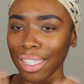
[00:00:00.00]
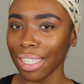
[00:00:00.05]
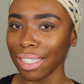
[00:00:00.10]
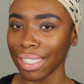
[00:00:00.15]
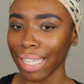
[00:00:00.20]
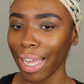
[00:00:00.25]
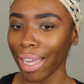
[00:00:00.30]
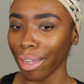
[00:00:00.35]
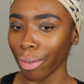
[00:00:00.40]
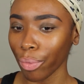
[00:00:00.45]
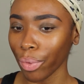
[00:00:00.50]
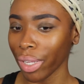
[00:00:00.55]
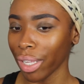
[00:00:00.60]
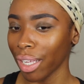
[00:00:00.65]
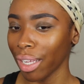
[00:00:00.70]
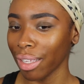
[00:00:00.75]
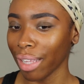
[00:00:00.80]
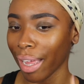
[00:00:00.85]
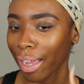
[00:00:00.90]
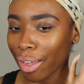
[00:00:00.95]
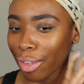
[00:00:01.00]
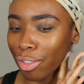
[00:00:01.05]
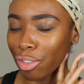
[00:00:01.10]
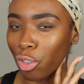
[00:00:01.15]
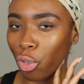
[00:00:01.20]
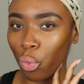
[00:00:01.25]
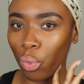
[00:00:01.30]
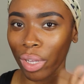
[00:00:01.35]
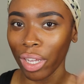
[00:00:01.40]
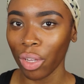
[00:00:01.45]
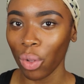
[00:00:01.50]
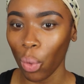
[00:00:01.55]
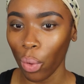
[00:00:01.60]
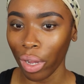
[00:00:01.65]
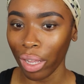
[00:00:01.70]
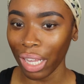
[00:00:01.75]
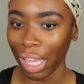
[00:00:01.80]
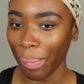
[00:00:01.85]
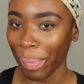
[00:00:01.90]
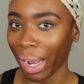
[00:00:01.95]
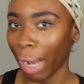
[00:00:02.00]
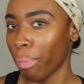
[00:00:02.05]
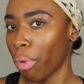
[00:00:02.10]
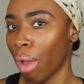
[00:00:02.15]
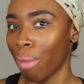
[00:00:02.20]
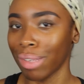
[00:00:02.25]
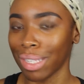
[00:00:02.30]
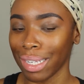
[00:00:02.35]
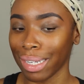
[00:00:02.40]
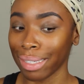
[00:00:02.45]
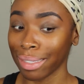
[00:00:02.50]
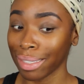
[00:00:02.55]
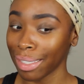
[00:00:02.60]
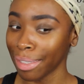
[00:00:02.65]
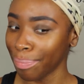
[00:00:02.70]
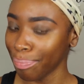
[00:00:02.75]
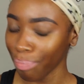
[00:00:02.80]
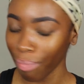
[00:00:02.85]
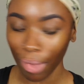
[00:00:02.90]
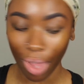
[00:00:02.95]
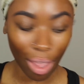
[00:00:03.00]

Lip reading: looks like really like dewy and oily, but I promise it isn't.